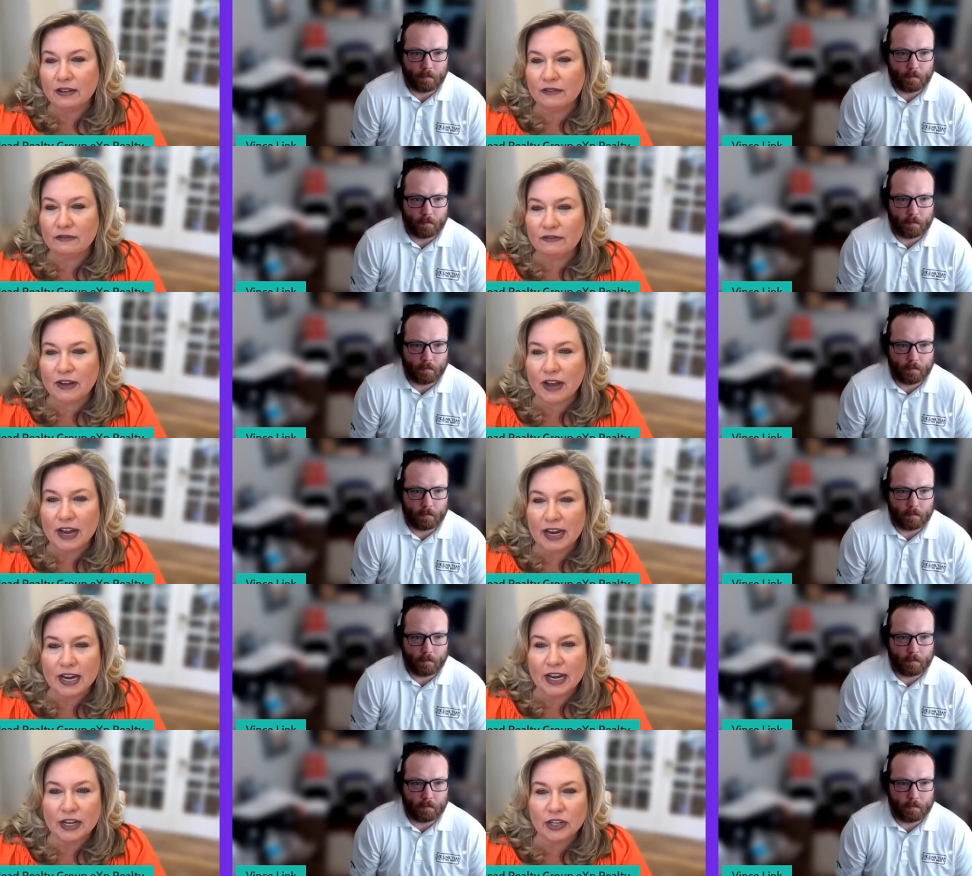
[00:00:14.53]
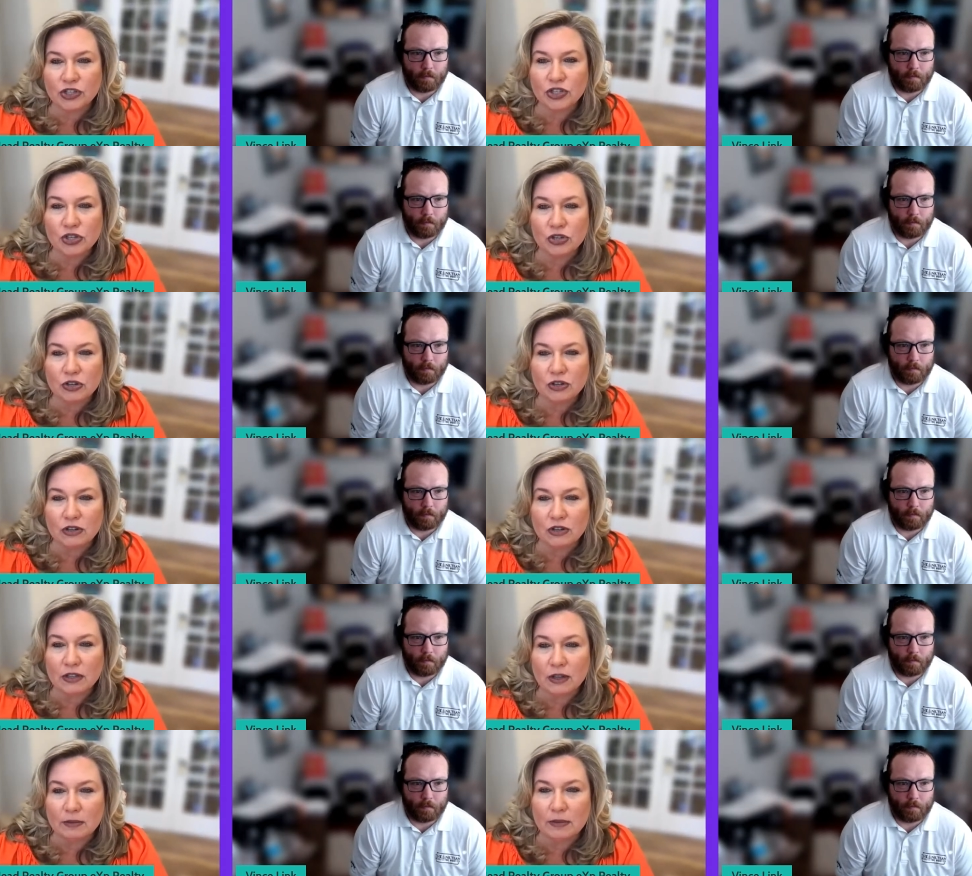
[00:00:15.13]
Speaker 1: Financial
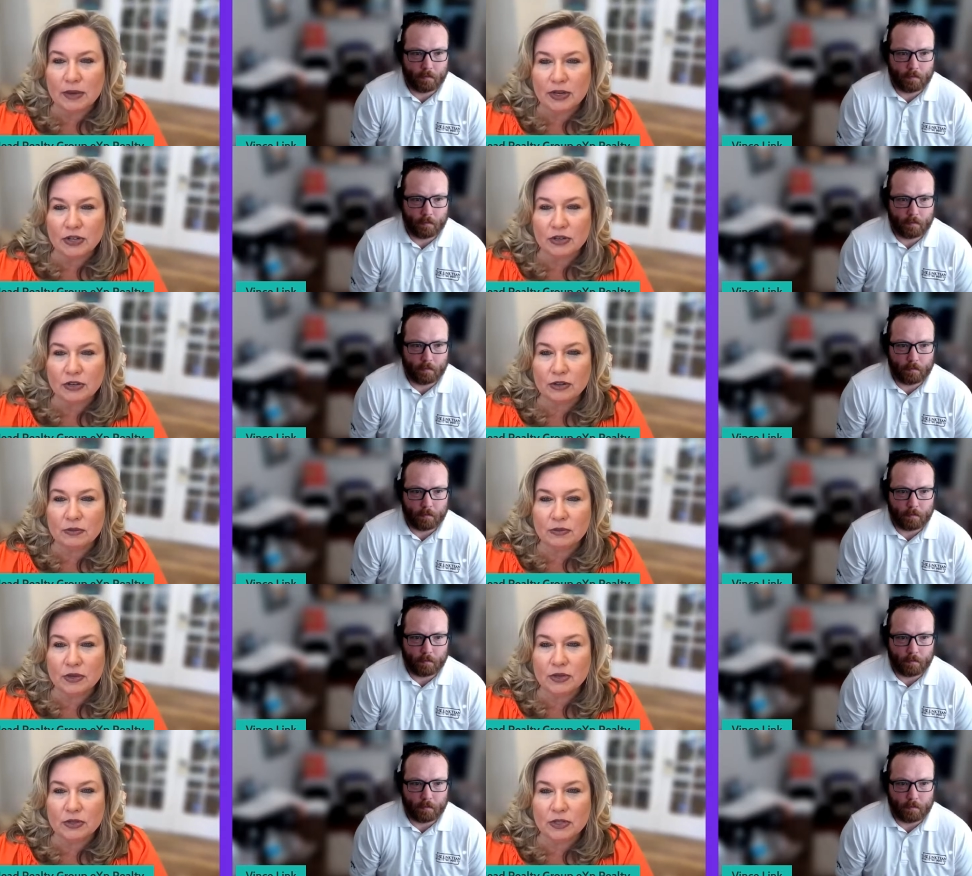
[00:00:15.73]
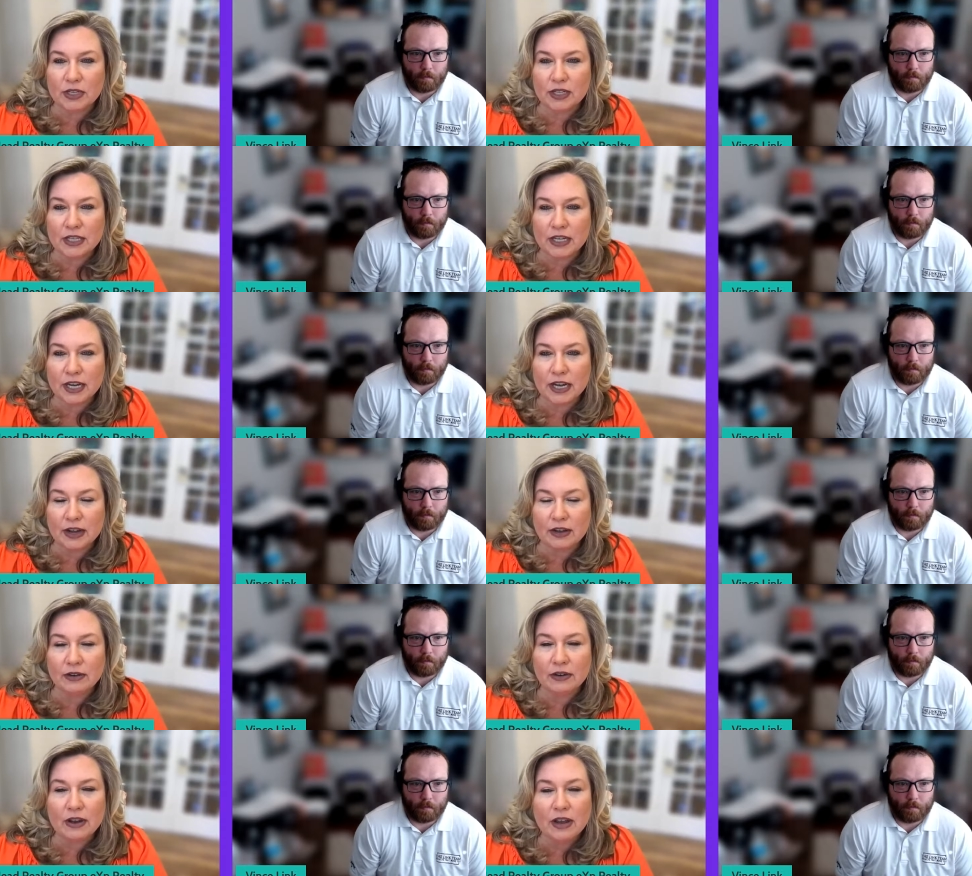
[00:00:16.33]
from the Music
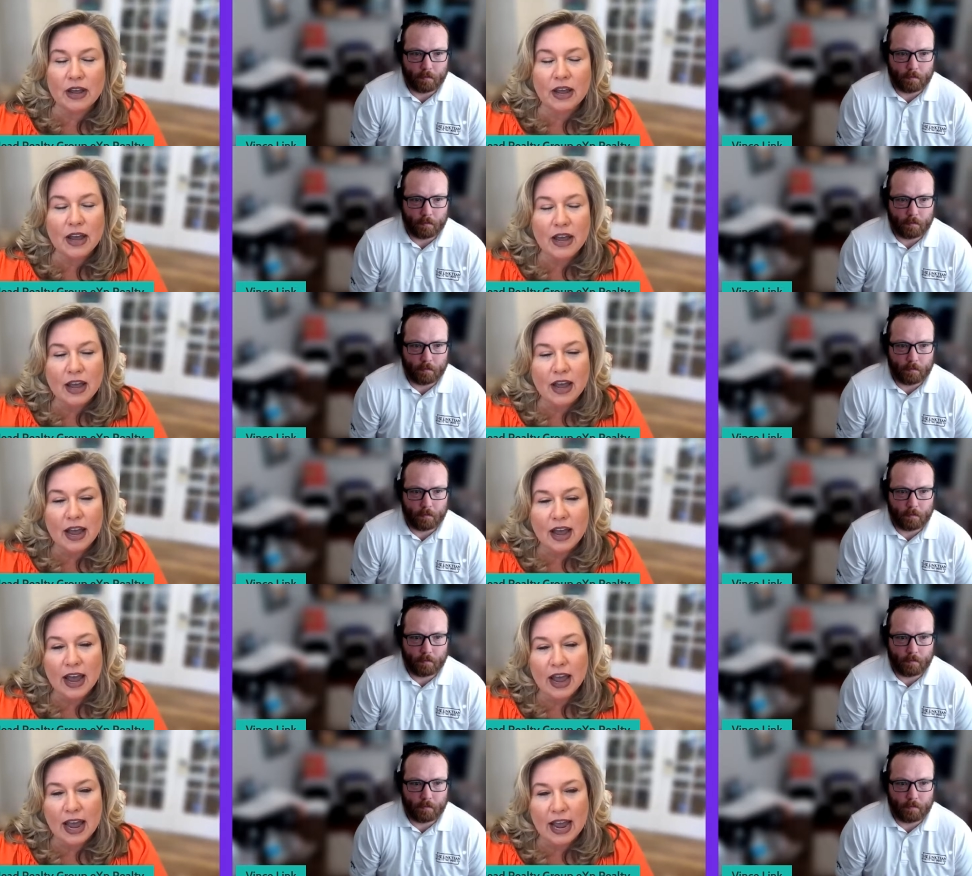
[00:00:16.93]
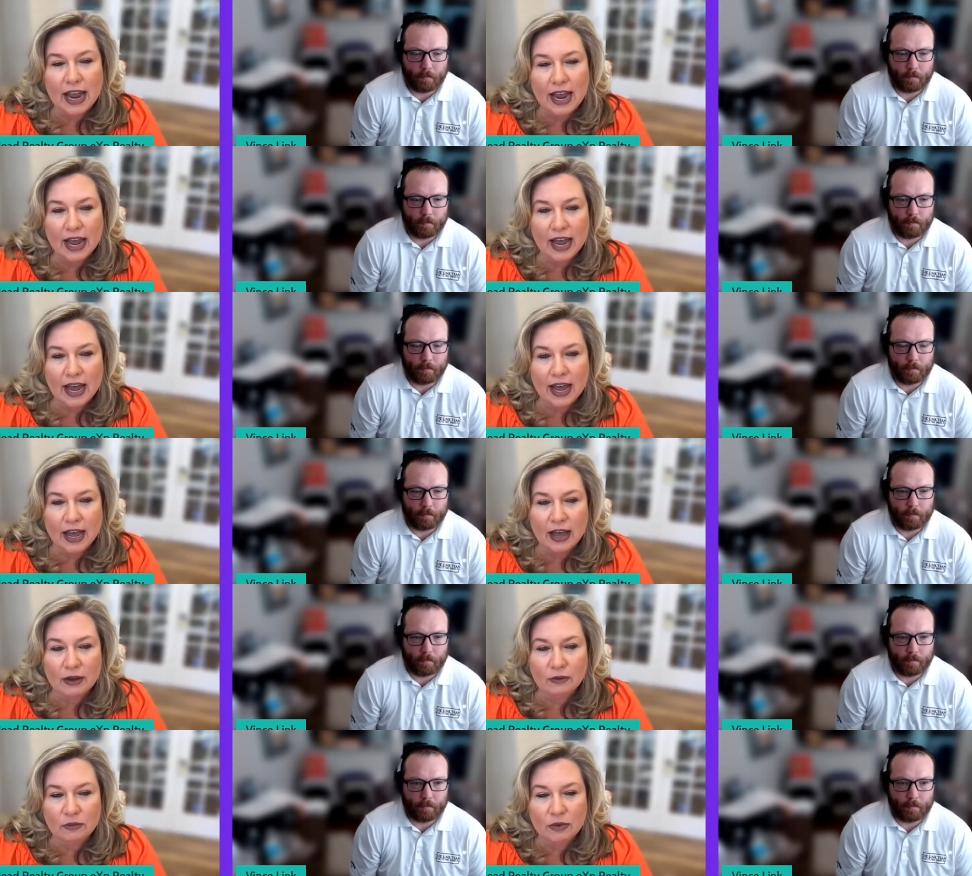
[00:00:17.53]
Now.
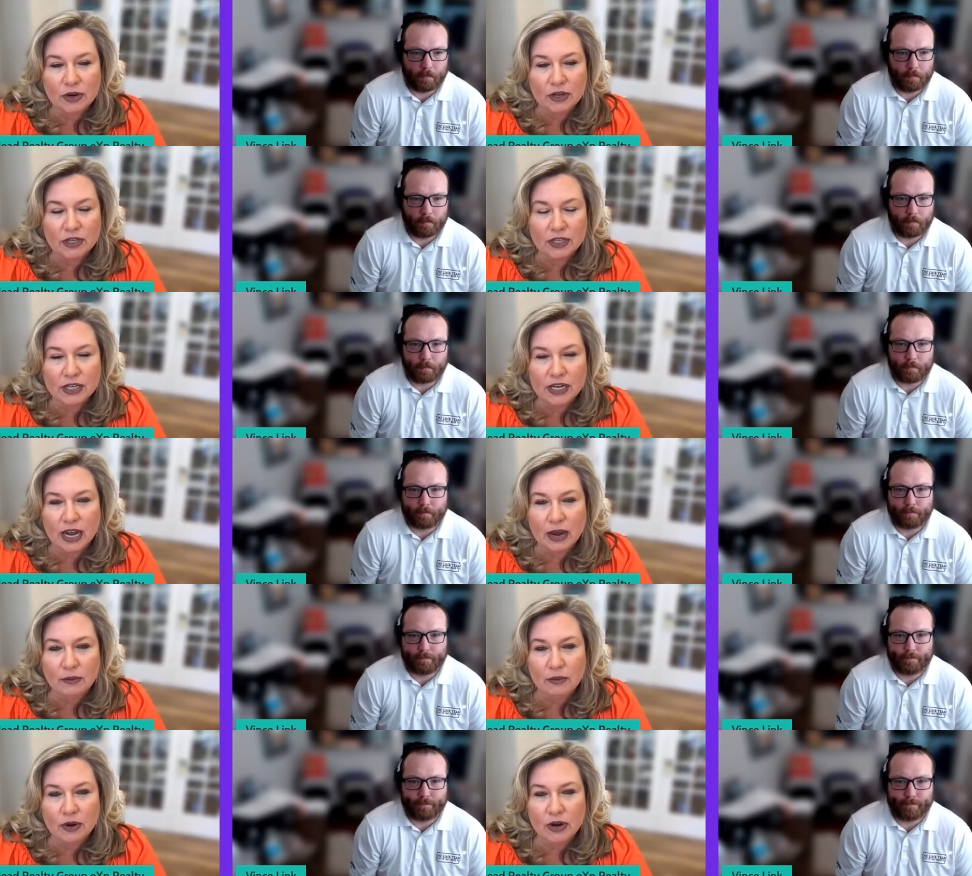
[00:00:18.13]
And we're, today we're